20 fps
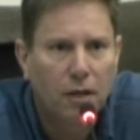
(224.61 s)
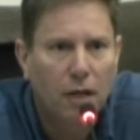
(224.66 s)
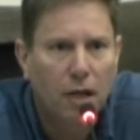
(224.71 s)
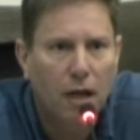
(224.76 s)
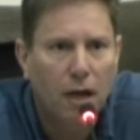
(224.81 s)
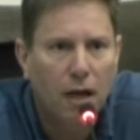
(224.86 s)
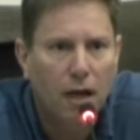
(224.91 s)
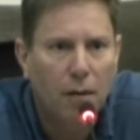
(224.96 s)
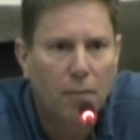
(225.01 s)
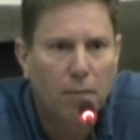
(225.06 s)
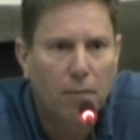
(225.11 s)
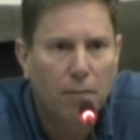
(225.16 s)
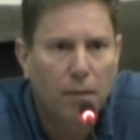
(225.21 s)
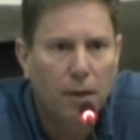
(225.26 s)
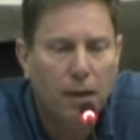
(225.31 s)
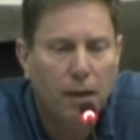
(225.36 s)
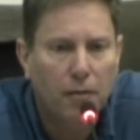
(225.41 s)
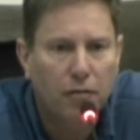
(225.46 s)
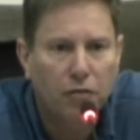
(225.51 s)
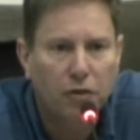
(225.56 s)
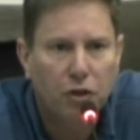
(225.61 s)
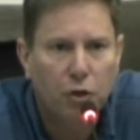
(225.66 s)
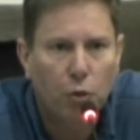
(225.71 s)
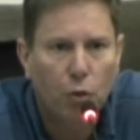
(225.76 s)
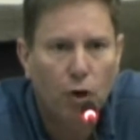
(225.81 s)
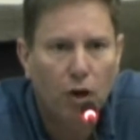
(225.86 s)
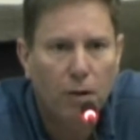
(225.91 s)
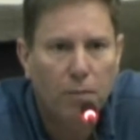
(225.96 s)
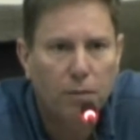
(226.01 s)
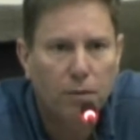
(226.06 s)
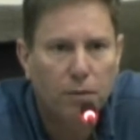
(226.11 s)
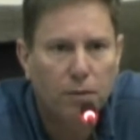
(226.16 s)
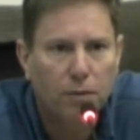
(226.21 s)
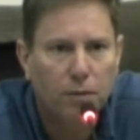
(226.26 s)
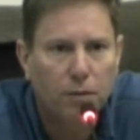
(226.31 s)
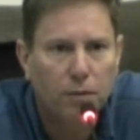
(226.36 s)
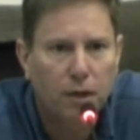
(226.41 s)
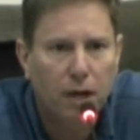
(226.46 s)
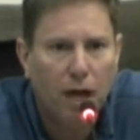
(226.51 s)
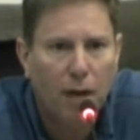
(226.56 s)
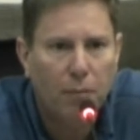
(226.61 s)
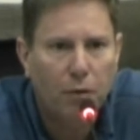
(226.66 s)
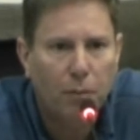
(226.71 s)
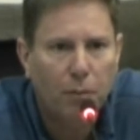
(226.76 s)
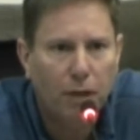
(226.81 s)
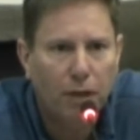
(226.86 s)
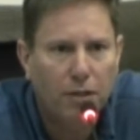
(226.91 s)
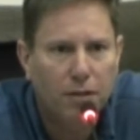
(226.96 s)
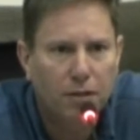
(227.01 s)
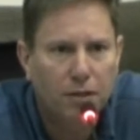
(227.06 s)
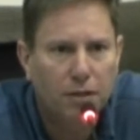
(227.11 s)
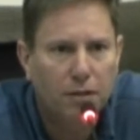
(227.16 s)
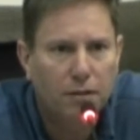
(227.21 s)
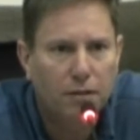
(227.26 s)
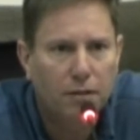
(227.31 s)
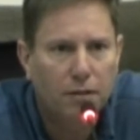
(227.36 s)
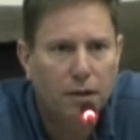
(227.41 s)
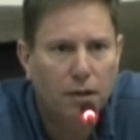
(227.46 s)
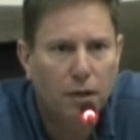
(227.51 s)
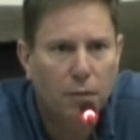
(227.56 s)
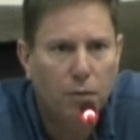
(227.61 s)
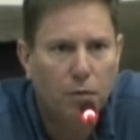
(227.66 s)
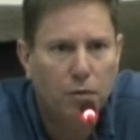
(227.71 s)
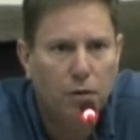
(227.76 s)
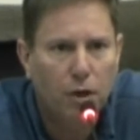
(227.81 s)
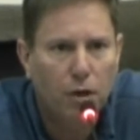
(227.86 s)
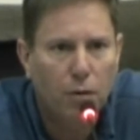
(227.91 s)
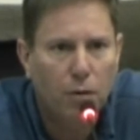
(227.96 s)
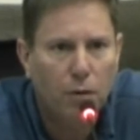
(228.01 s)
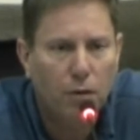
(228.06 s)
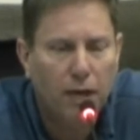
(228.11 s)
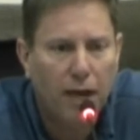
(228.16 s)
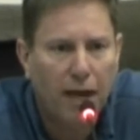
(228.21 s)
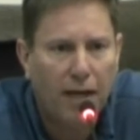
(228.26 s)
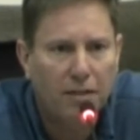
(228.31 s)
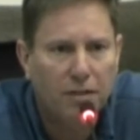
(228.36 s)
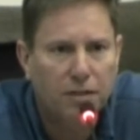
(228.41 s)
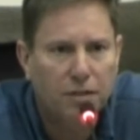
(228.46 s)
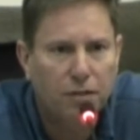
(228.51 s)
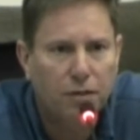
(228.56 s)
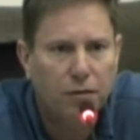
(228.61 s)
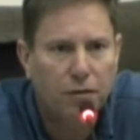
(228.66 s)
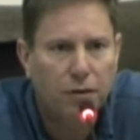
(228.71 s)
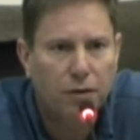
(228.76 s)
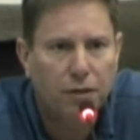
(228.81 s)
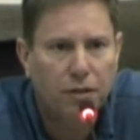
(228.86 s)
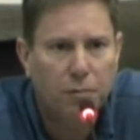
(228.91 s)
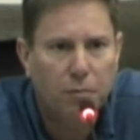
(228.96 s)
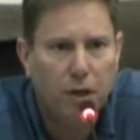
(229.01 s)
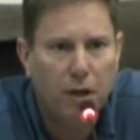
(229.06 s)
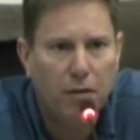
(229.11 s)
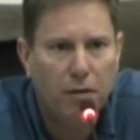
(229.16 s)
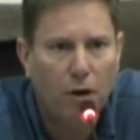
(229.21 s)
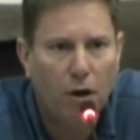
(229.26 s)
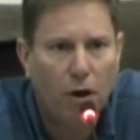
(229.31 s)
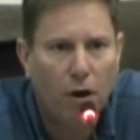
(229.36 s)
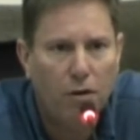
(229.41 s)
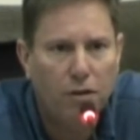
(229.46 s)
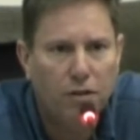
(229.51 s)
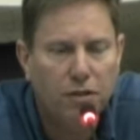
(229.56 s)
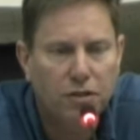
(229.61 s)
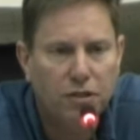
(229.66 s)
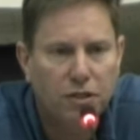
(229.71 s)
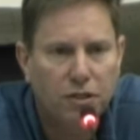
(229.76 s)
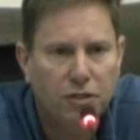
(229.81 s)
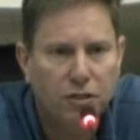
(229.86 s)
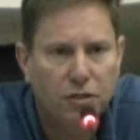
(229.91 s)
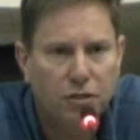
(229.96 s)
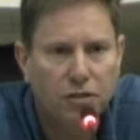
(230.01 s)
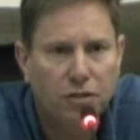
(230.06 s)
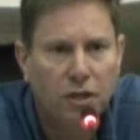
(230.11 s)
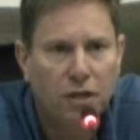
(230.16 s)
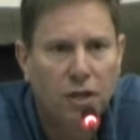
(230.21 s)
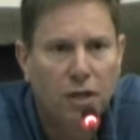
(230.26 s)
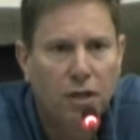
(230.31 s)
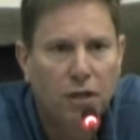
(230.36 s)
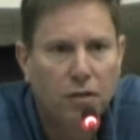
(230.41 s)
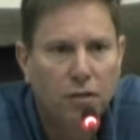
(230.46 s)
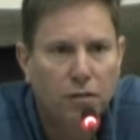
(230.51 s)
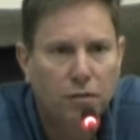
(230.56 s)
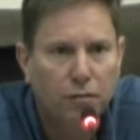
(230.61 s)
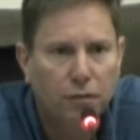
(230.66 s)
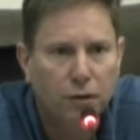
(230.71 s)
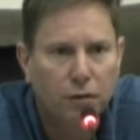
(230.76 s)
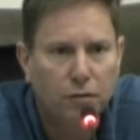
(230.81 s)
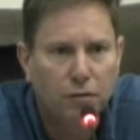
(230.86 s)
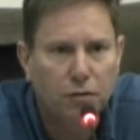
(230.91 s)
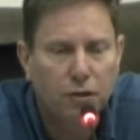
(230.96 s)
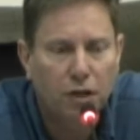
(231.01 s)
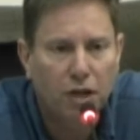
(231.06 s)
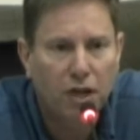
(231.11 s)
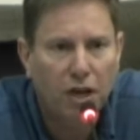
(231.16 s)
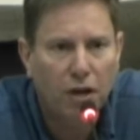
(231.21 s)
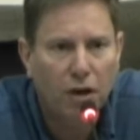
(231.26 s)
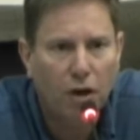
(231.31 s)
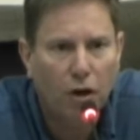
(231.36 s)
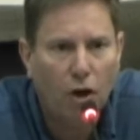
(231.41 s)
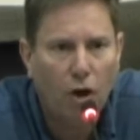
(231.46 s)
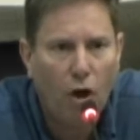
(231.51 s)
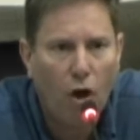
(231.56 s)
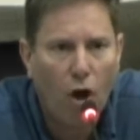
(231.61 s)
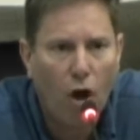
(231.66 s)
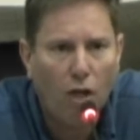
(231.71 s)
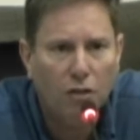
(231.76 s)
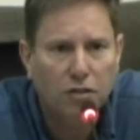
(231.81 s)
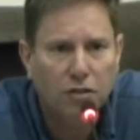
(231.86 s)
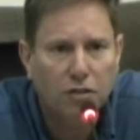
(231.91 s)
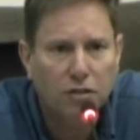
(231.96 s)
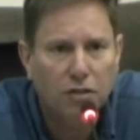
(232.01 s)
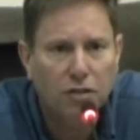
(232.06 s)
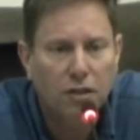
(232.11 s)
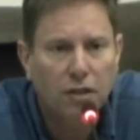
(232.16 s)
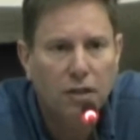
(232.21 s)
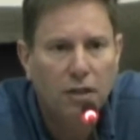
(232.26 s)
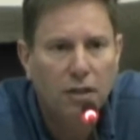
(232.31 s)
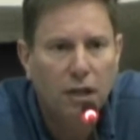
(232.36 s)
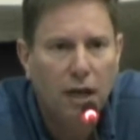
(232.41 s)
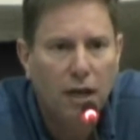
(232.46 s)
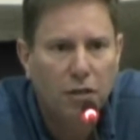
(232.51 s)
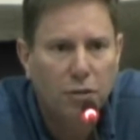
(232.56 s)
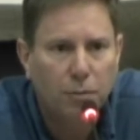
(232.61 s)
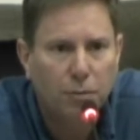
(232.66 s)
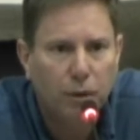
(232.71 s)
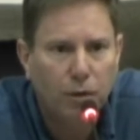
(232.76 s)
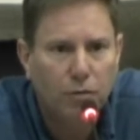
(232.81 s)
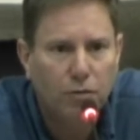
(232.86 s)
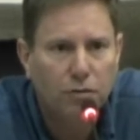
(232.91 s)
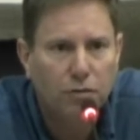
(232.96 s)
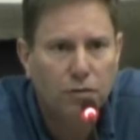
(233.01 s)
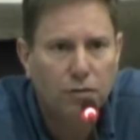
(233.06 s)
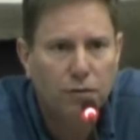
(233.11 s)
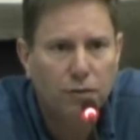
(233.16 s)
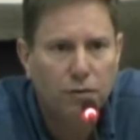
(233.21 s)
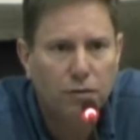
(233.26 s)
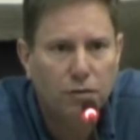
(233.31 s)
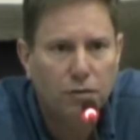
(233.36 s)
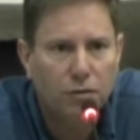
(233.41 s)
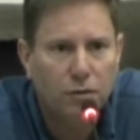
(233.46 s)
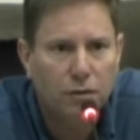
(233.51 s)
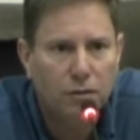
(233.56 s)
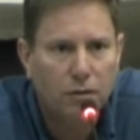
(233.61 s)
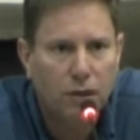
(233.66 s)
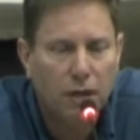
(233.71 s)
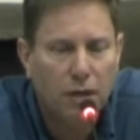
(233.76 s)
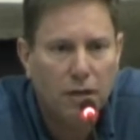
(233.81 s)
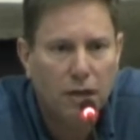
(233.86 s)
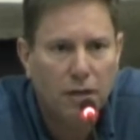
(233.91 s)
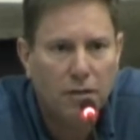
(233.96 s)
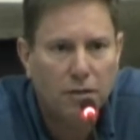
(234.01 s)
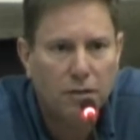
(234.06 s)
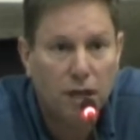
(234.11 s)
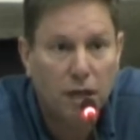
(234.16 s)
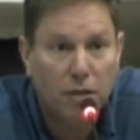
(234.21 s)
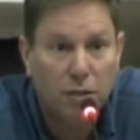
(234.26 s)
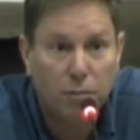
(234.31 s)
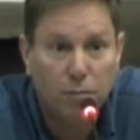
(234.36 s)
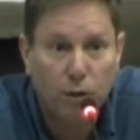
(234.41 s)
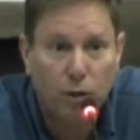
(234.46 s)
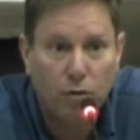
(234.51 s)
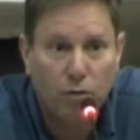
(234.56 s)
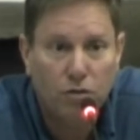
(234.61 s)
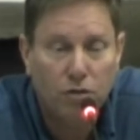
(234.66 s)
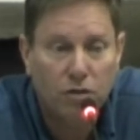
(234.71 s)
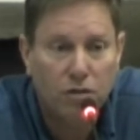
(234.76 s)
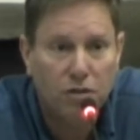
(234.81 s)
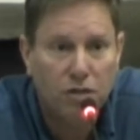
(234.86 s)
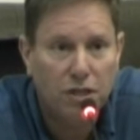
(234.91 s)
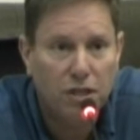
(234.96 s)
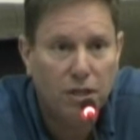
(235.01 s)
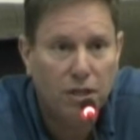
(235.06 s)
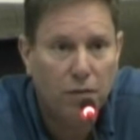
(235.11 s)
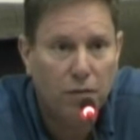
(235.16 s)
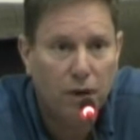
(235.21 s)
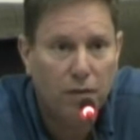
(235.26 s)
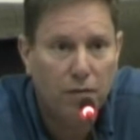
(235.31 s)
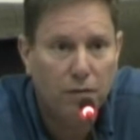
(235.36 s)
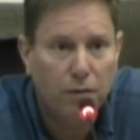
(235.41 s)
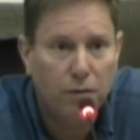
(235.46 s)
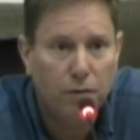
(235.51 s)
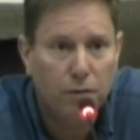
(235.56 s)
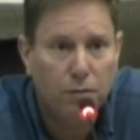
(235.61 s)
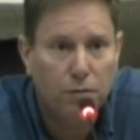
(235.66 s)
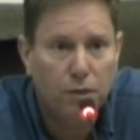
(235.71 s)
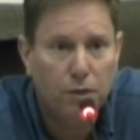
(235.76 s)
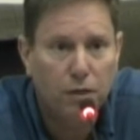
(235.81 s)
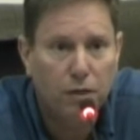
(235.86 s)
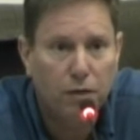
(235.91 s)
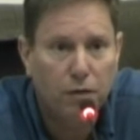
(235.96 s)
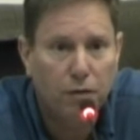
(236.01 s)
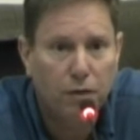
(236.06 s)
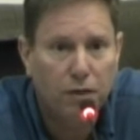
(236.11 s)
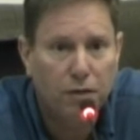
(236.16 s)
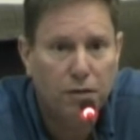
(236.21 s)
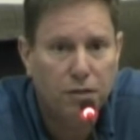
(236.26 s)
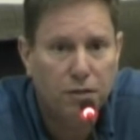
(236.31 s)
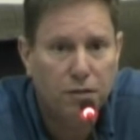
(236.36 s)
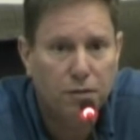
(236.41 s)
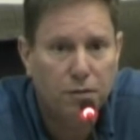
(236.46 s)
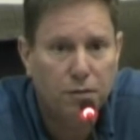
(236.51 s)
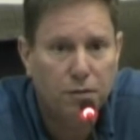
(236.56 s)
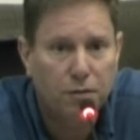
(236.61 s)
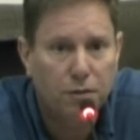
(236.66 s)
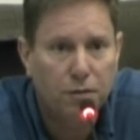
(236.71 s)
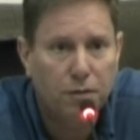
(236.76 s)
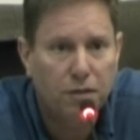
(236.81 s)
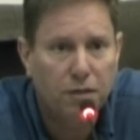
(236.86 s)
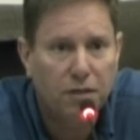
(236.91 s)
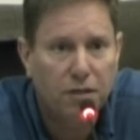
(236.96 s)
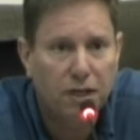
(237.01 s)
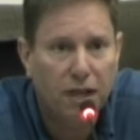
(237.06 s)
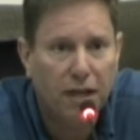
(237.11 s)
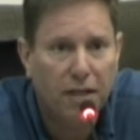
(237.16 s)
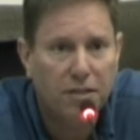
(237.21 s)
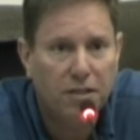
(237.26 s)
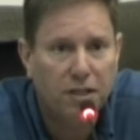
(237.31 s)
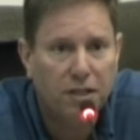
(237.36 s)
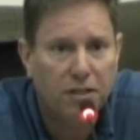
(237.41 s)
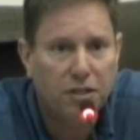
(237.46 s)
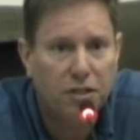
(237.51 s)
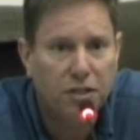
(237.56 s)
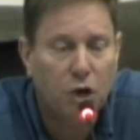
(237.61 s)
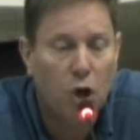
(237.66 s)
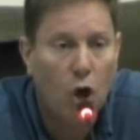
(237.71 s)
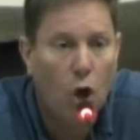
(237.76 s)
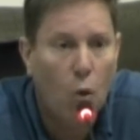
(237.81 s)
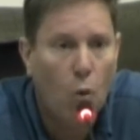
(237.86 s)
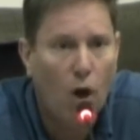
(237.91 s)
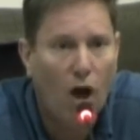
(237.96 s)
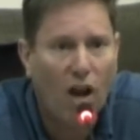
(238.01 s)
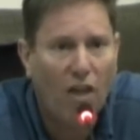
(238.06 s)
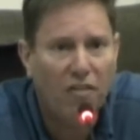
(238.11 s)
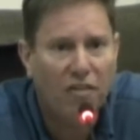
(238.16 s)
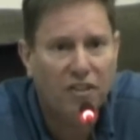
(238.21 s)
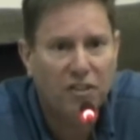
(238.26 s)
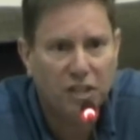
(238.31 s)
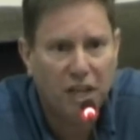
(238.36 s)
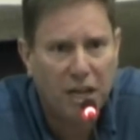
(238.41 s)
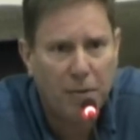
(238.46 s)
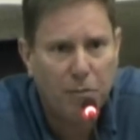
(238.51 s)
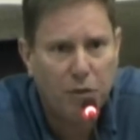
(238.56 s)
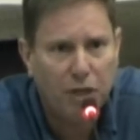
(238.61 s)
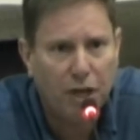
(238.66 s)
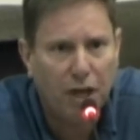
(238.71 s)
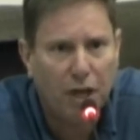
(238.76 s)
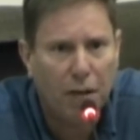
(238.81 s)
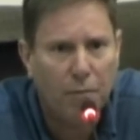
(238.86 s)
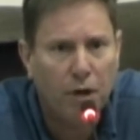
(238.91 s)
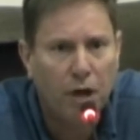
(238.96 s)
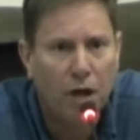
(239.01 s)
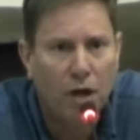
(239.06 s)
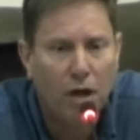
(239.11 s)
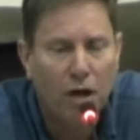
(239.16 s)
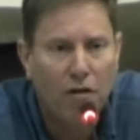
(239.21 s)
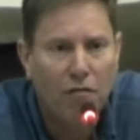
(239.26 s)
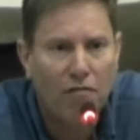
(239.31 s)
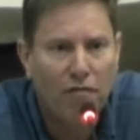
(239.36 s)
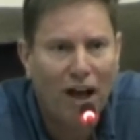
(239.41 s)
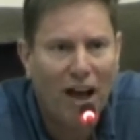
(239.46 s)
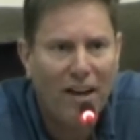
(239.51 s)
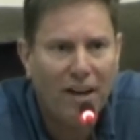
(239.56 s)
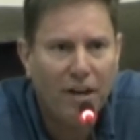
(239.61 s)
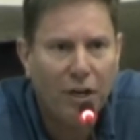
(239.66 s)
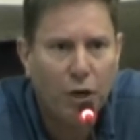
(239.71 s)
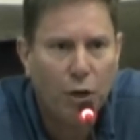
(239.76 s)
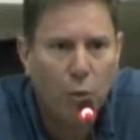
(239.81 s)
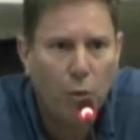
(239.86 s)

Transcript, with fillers: um, and still were able to adopt a budget uh, with no tax increase, made the hard decision to first to cut our costs as opposed to first uh, as, as opposed to seeking revenue increases through increased taxation, while at the same time finding a